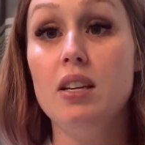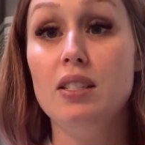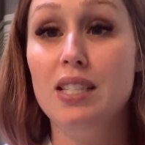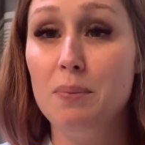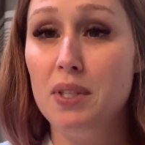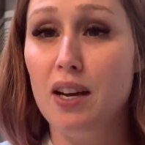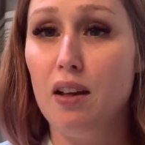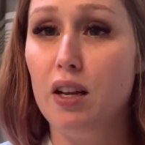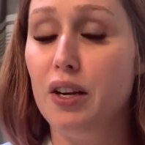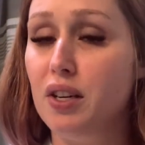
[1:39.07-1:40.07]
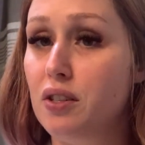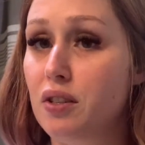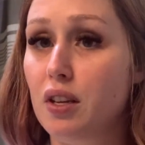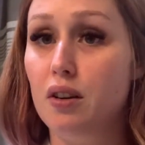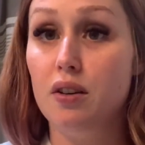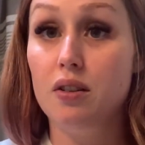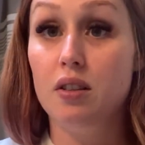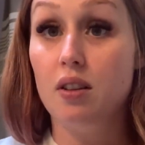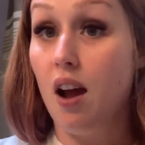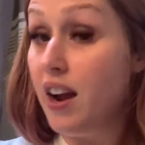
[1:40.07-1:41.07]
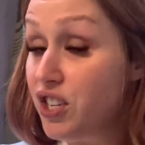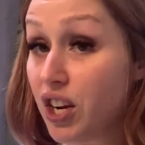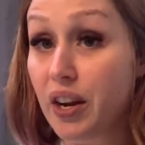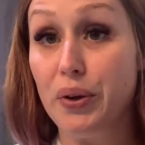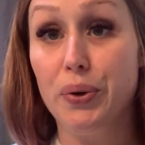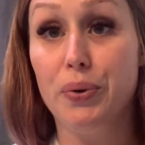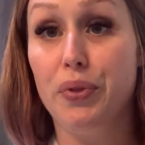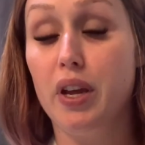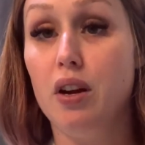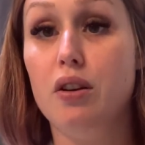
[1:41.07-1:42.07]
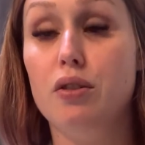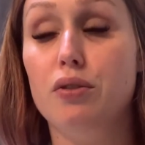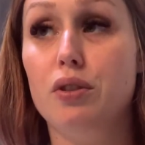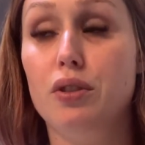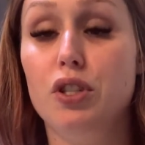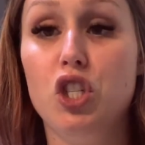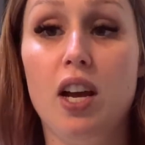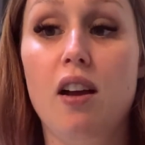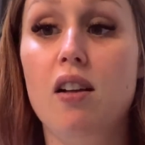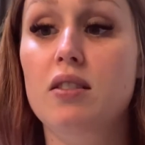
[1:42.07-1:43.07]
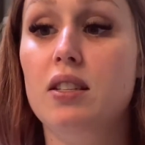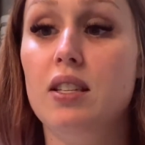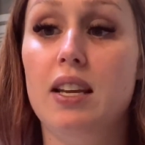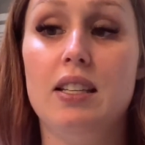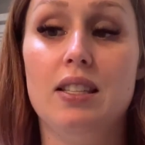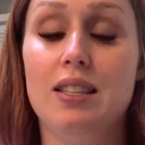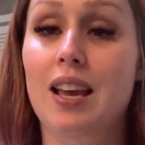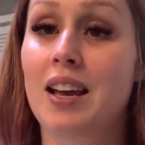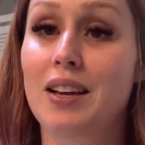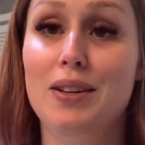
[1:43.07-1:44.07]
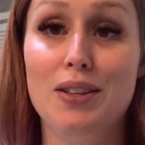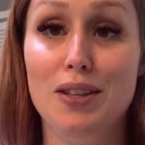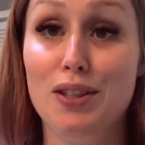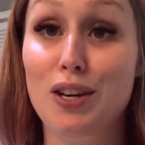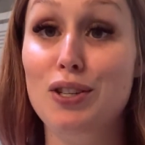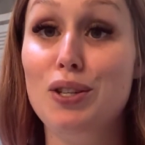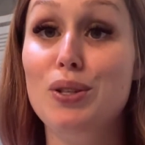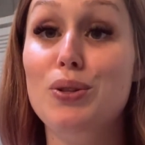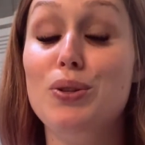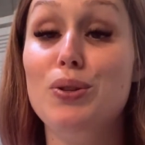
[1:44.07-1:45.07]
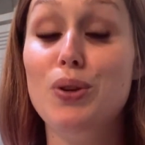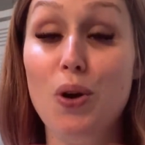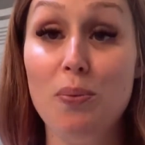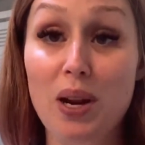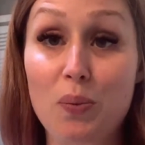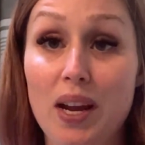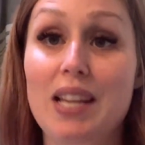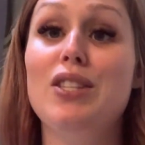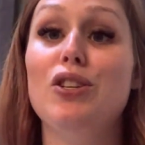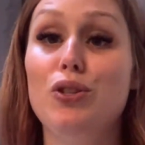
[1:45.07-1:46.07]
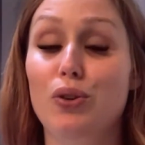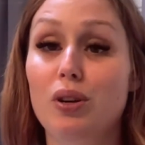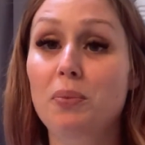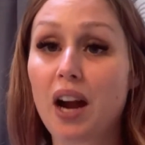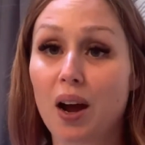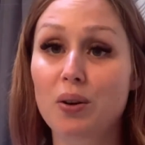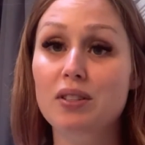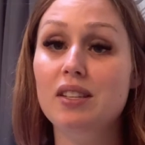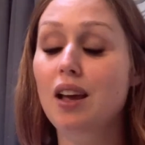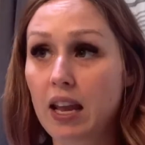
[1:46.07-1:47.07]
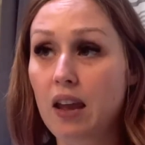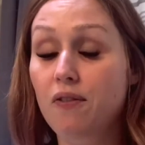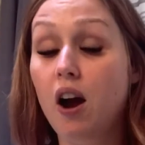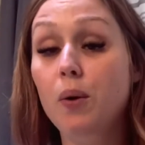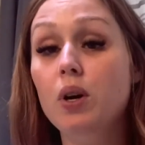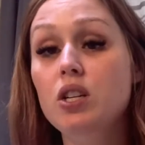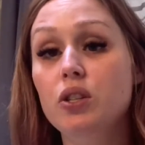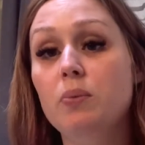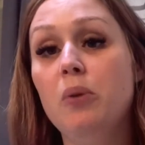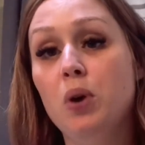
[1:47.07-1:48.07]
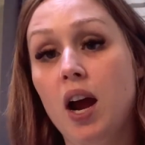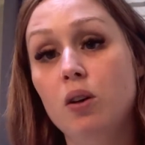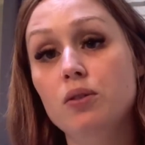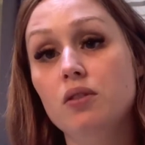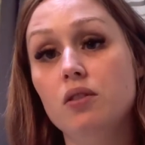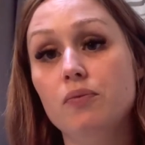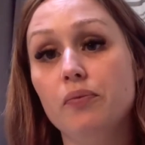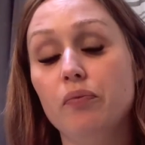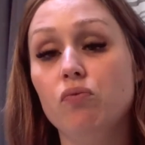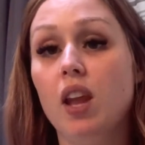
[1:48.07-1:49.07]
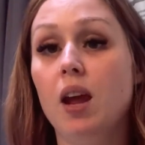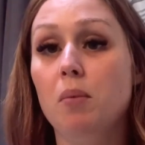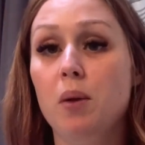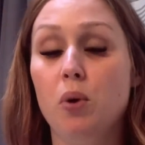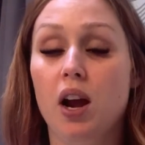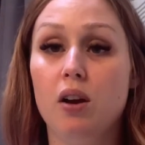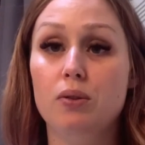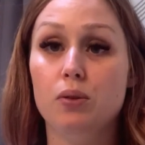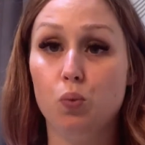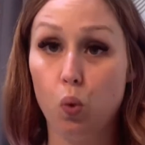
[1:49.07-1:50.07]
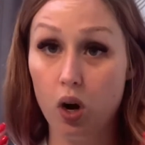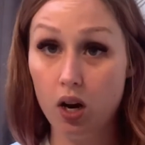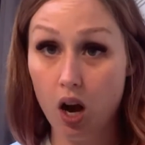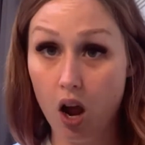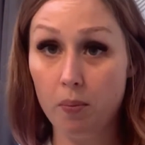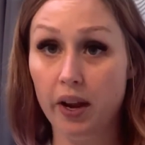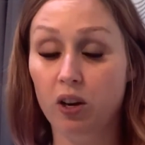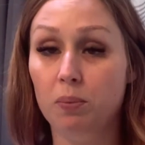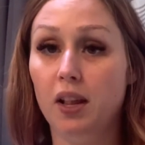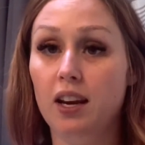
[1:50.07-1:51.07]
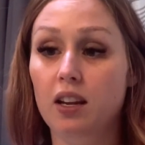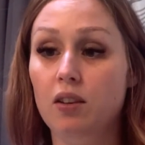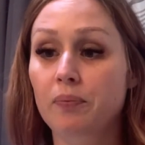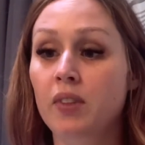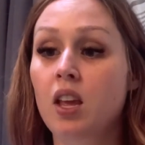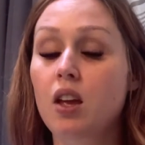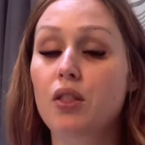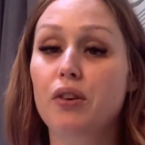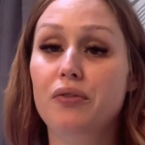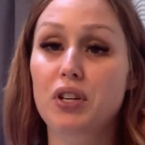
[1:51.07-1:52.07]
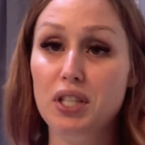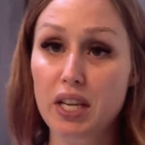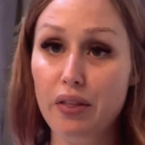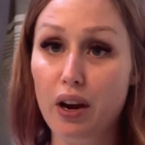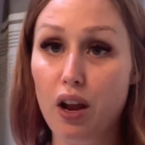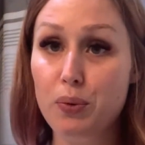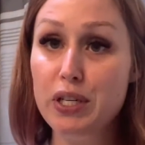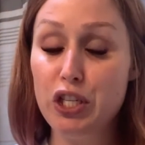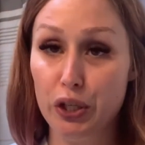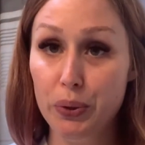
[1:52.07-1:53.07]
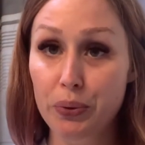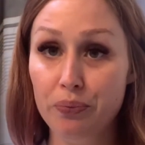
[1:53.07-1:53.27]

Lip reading: dip stylers, there's eyeshadow, there's gels. There's so many ways to do your brows. If I were to do my brows and my brows were not microbladed, the first thing that I would do